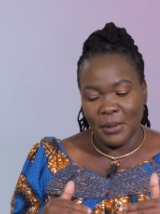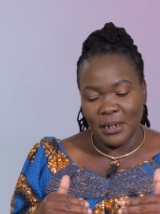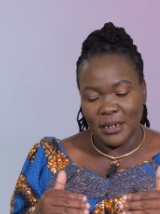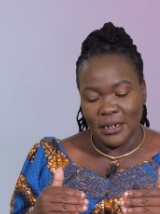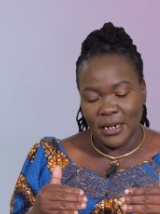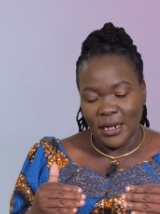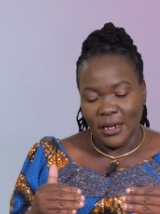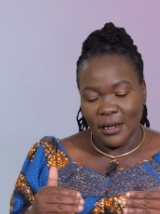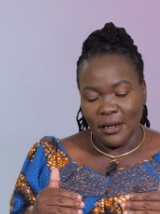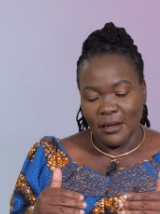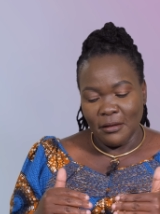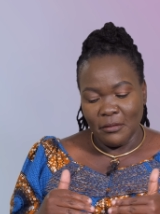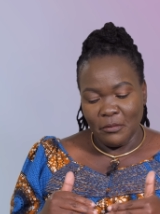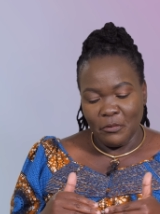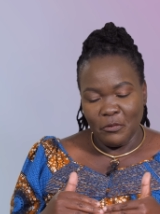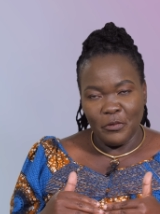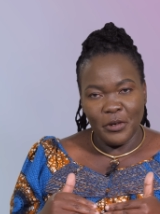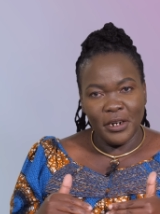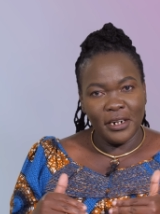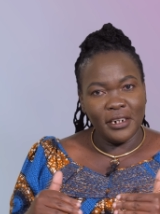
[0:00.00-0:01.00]
But
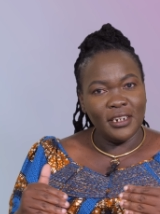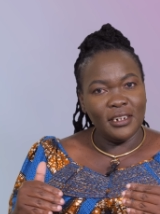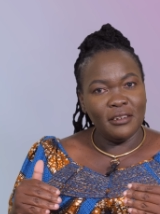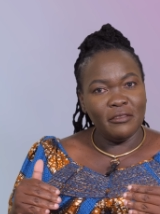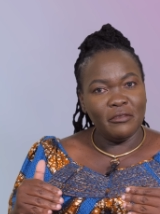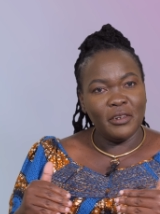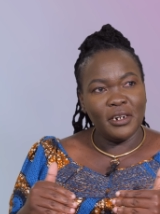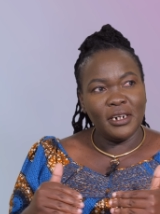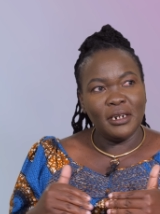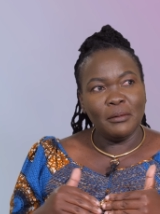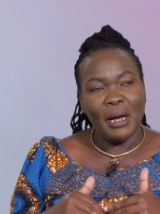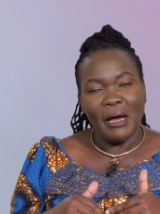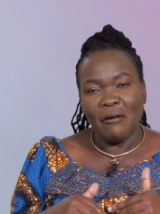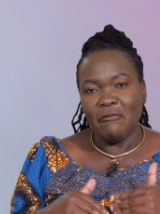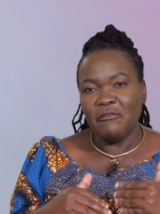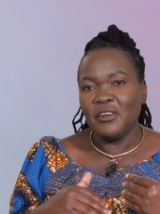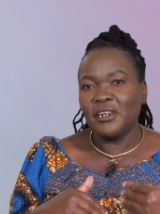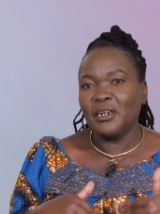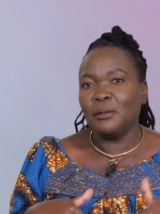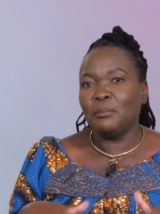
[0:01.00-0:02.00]
very, very, a
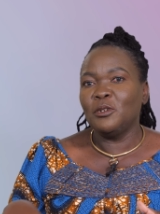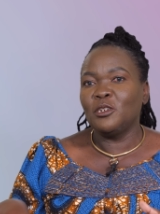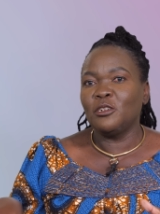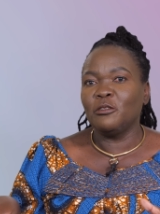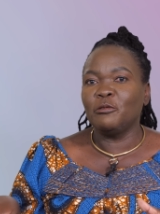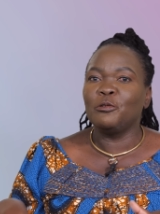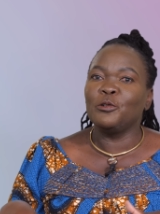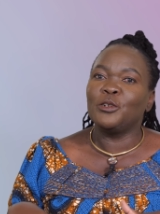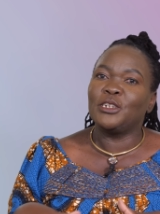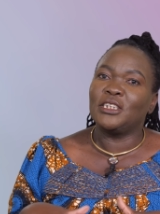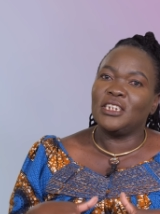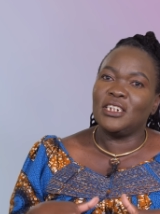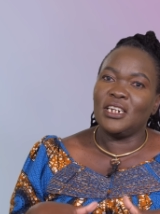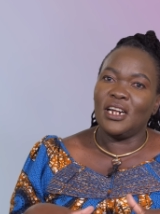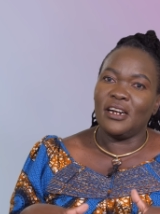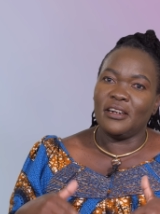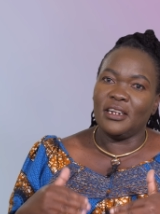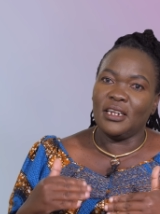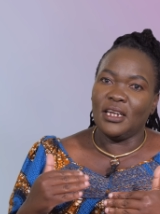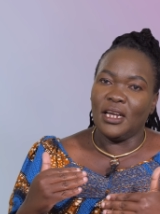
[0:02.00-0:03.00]
very beautiful
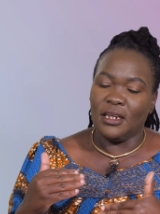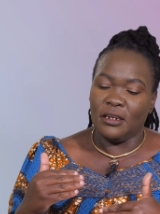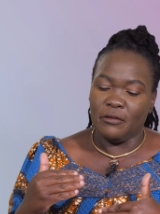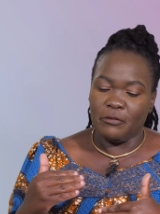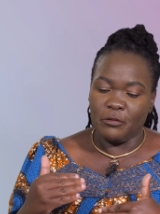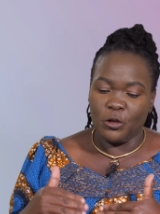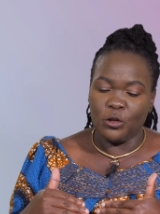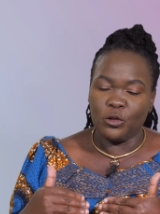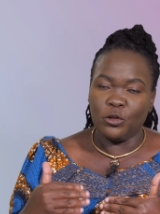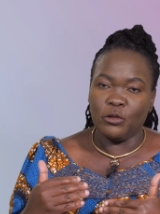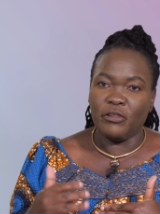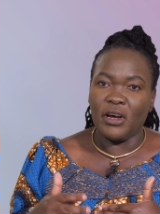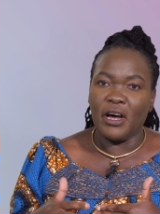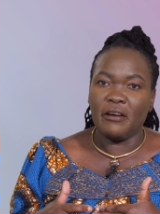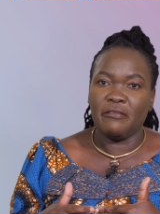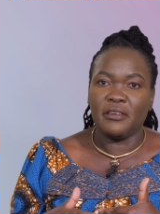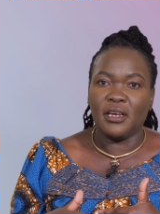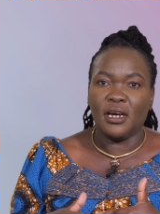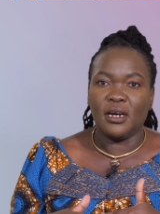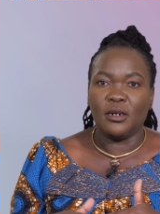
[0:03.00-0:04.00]
scenery in front of
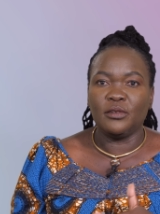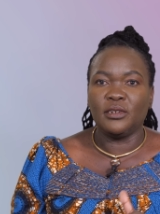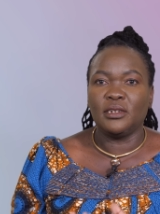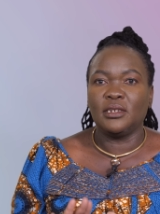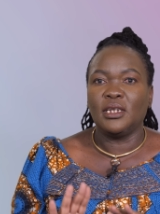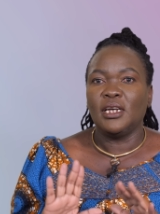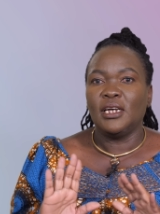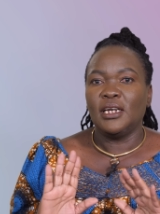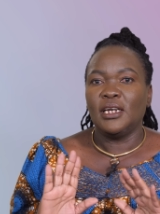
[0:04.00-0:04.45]
Afya House